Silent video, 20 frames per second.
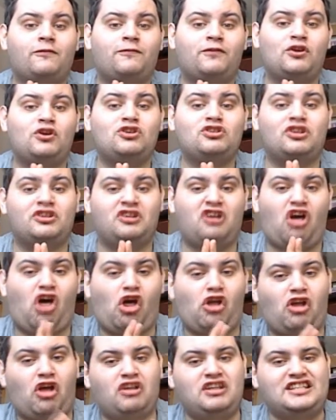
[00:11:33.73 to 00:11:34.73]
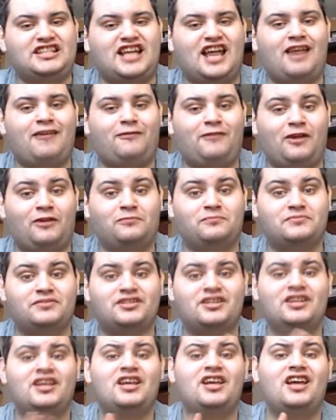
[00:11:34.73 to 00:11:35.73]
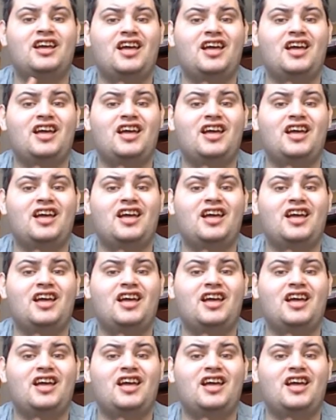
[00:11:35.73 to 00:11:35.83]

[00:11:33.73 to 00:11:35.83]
views on these kind of films.